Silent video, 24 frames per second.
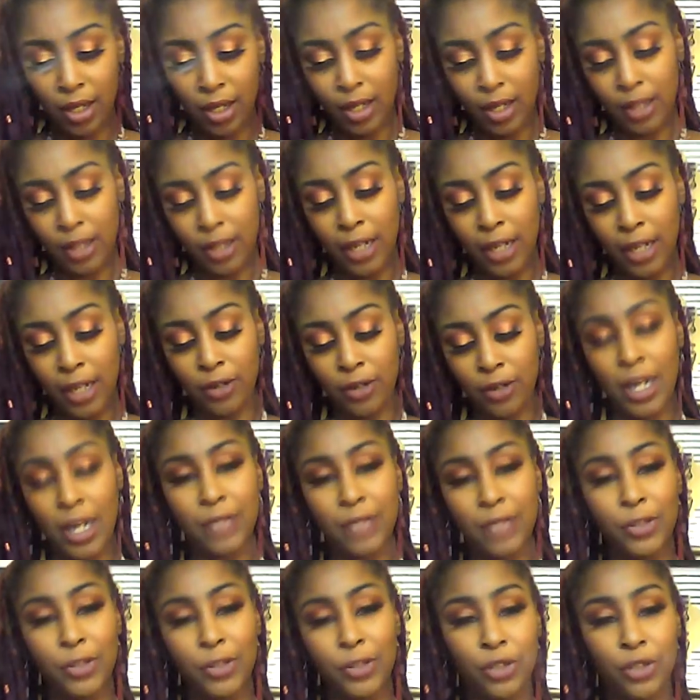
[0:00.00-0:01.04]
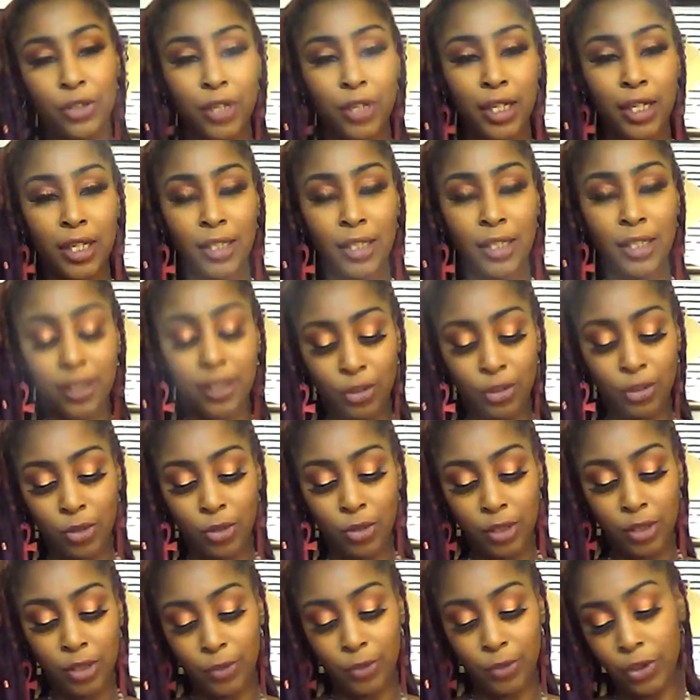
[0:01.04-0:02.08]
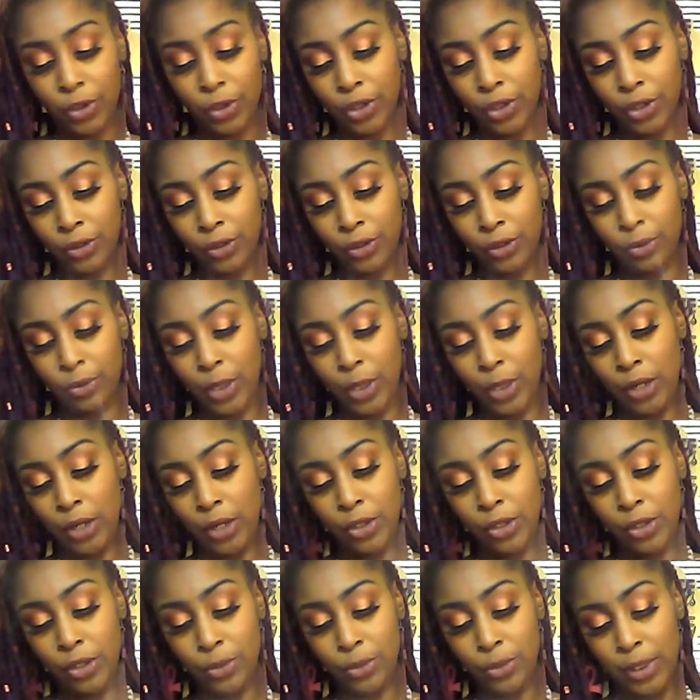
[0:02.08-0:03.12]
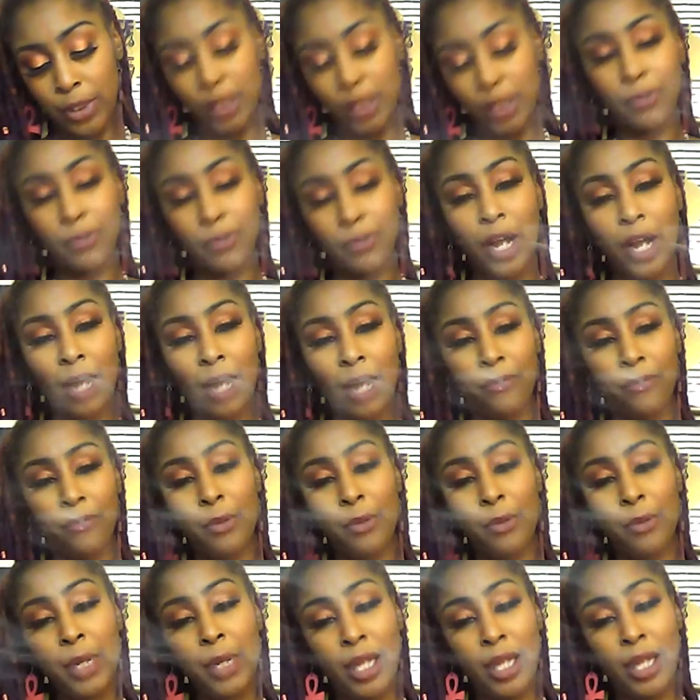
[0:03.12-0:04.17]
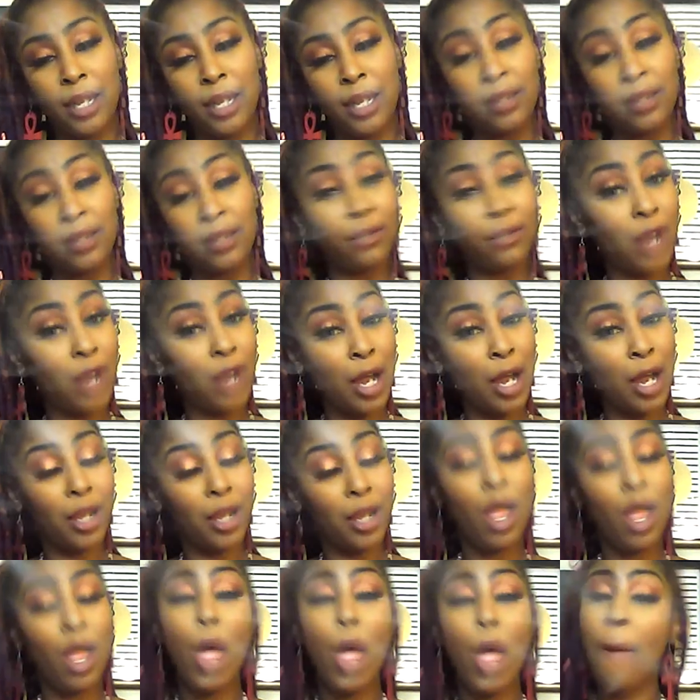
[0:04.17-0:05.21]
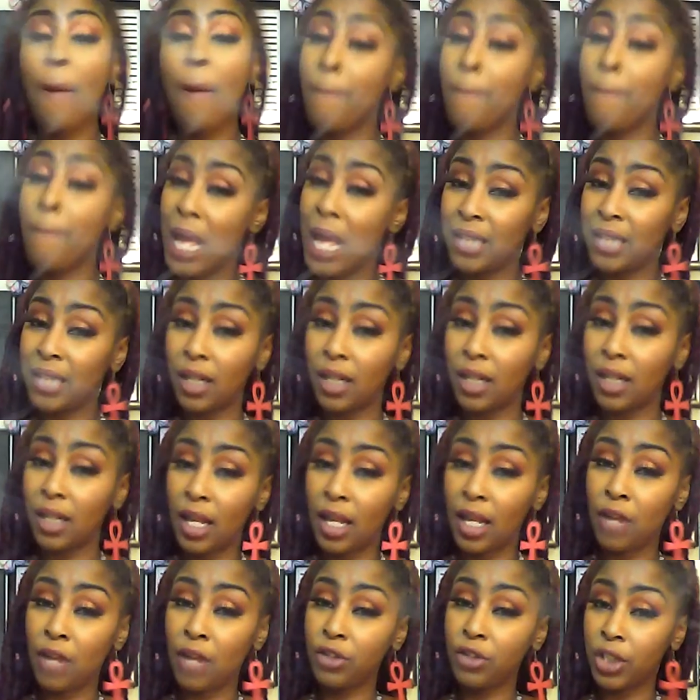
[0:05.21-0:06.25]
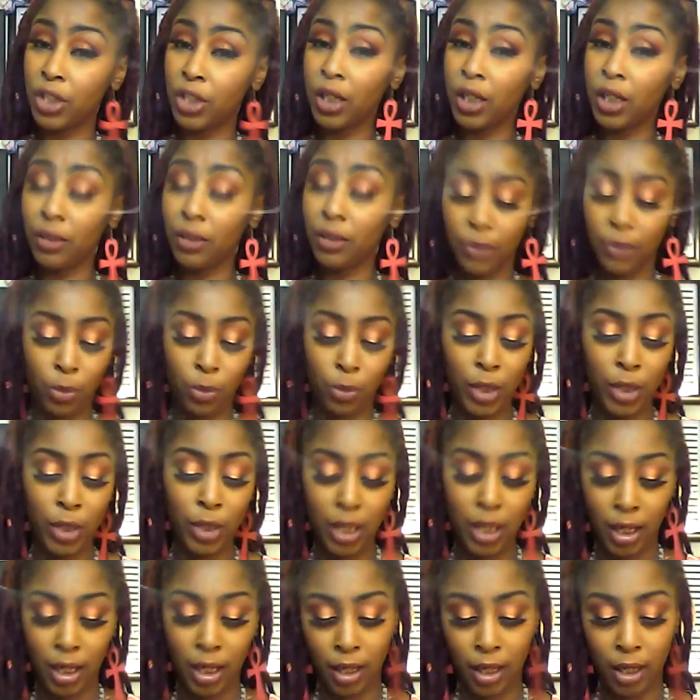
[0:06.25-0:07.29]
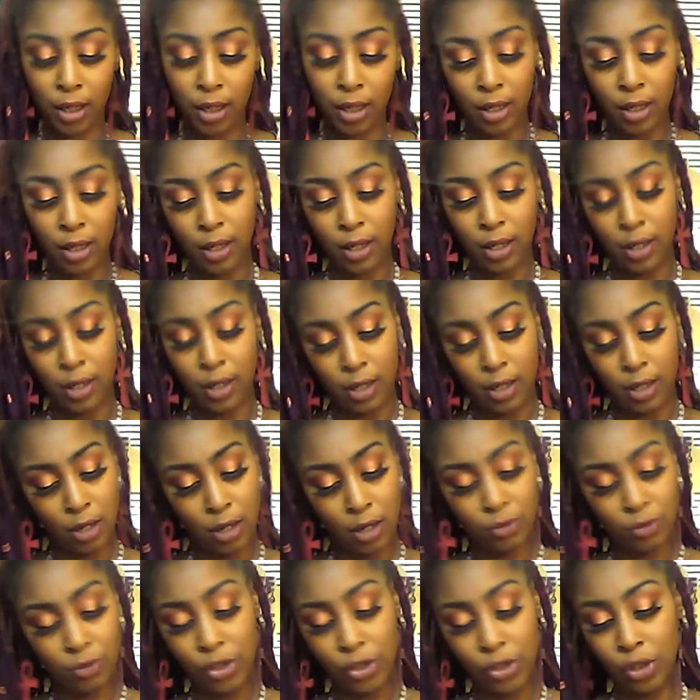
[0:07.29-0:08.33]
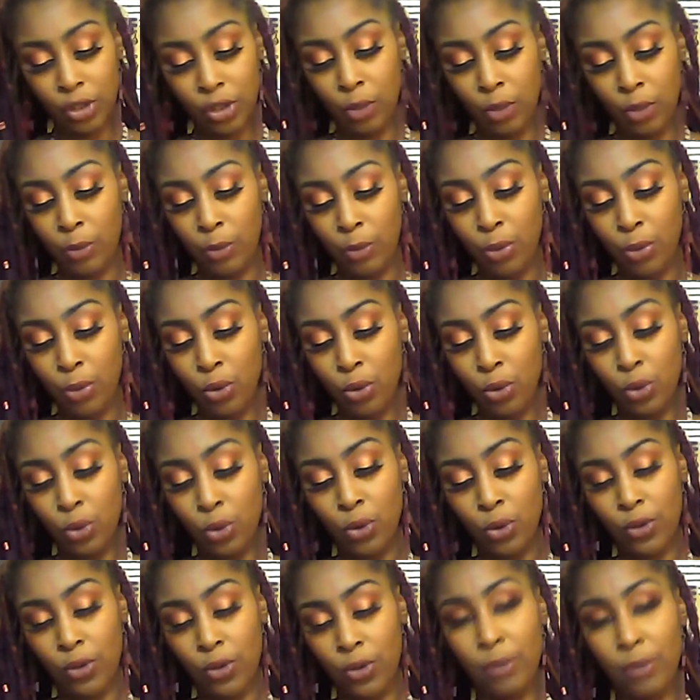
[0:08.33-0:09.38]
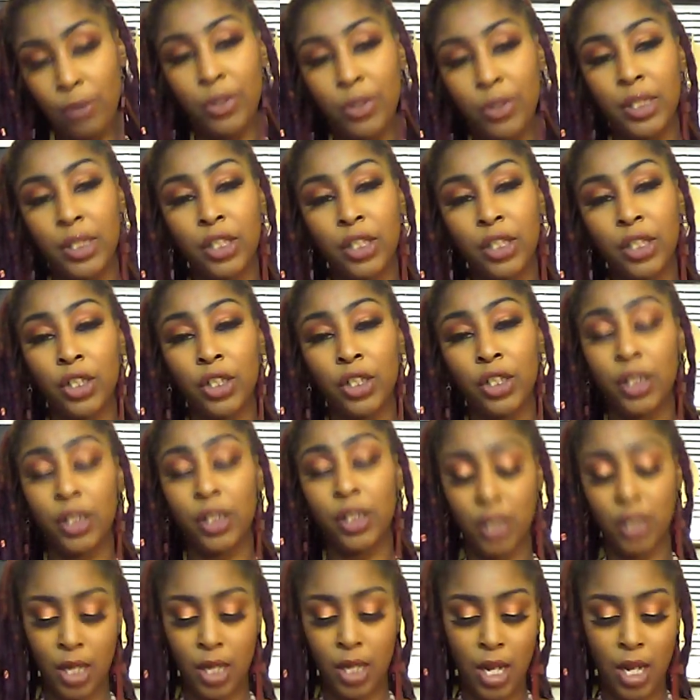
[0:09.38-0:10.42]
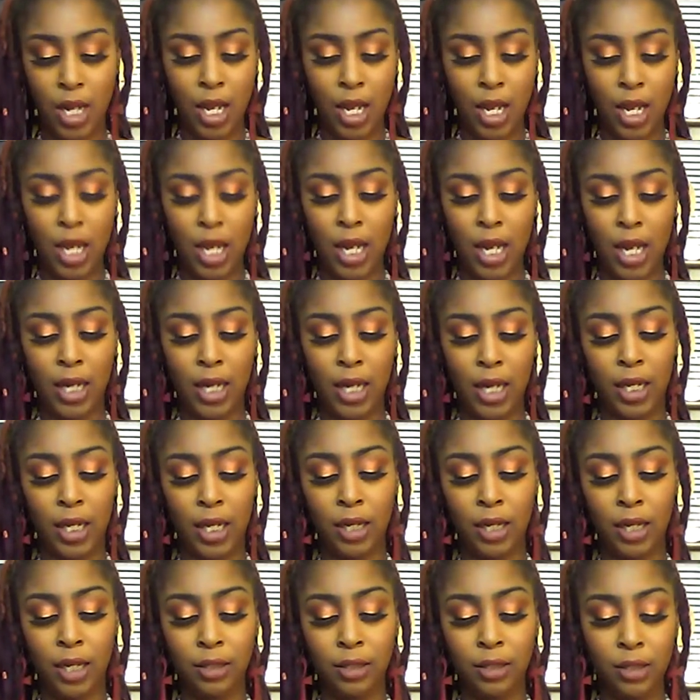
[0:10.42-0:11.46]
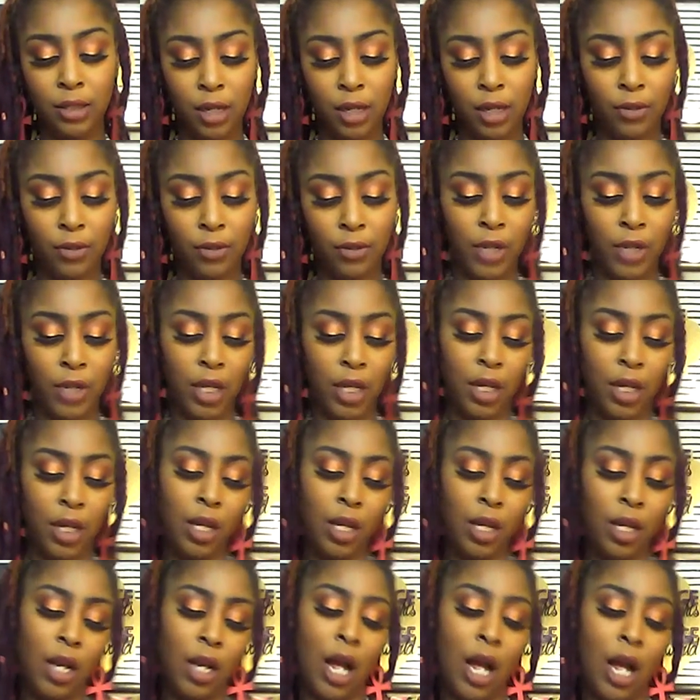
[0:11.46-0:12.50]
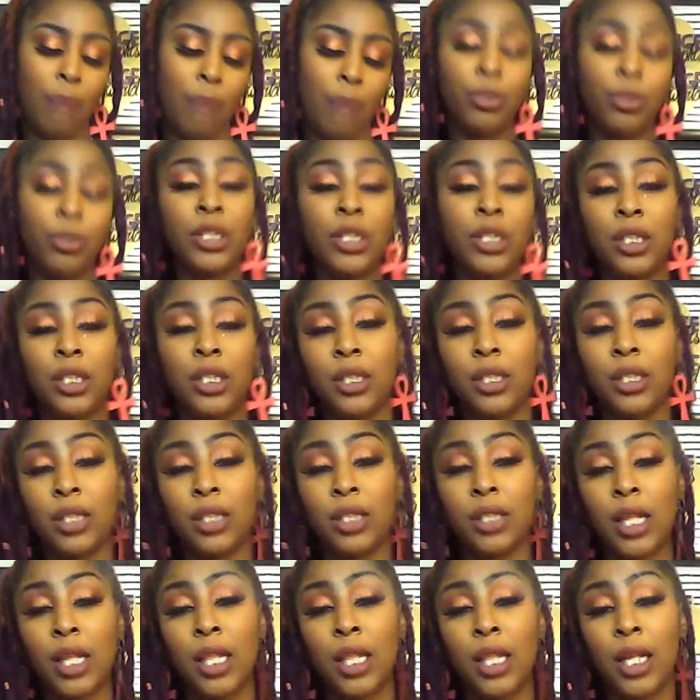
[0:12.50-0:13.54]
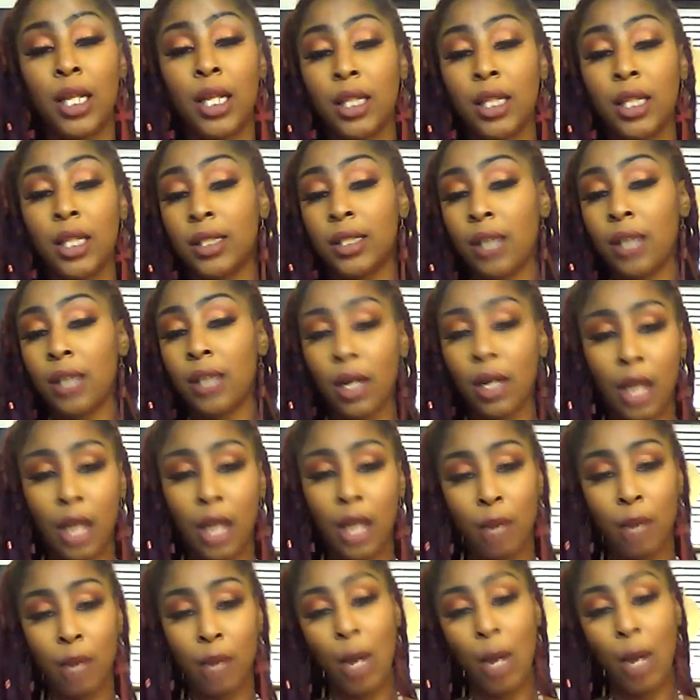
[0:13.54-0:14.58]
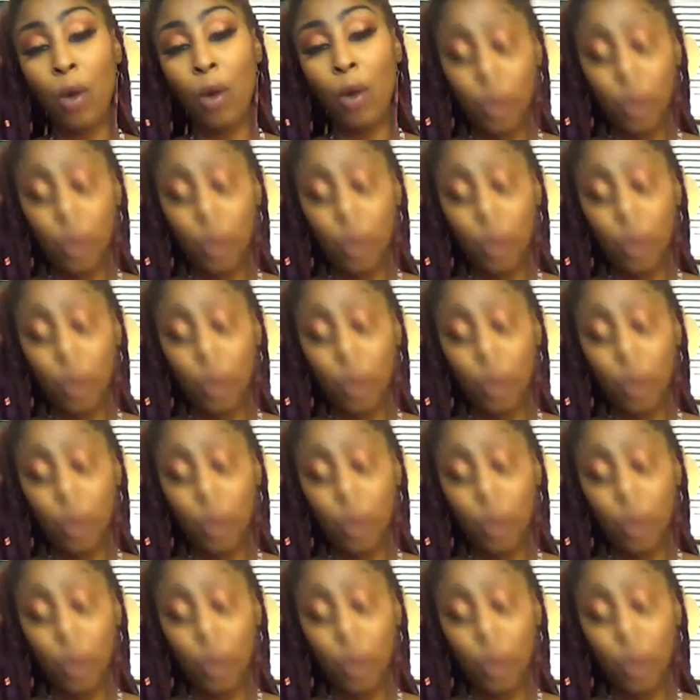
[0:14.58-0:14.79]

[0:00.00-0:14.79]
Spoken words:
Thank you guys for tuning in to the Doors of Ocean. We are doing the divine feminine and the divine masculine energy for the weekend. Originally we pulled the musician and the high priestess, and then the sun came out. We